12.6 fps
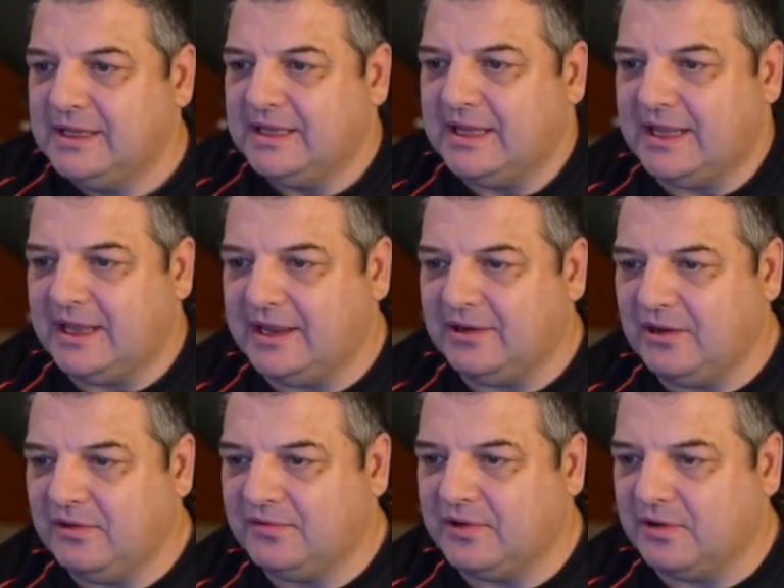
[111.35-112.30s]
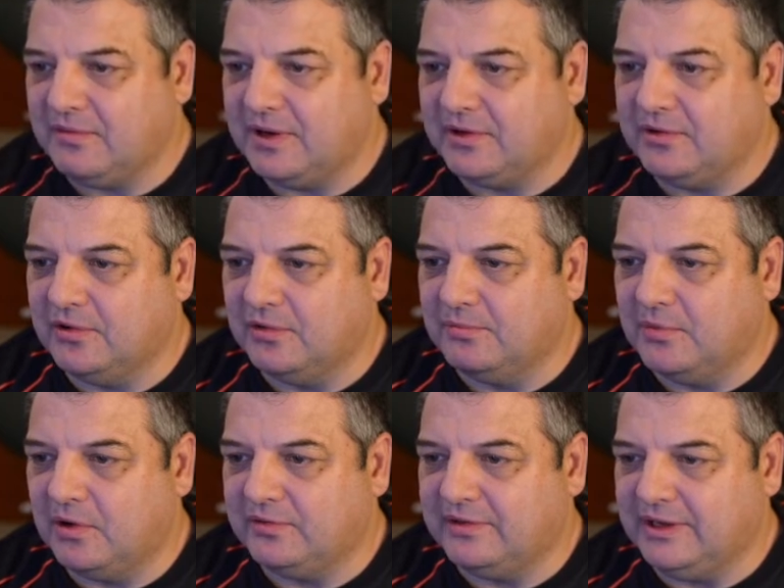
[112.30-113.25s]
And I've got one called
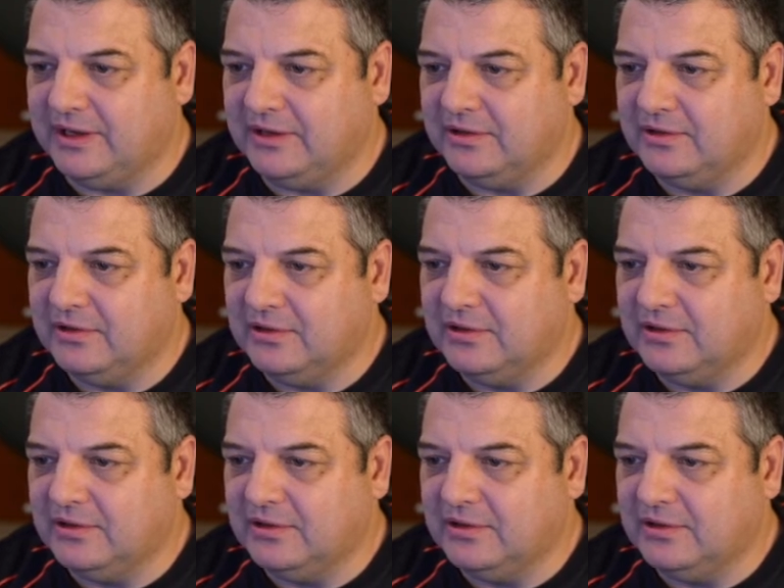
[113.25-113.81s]
Multi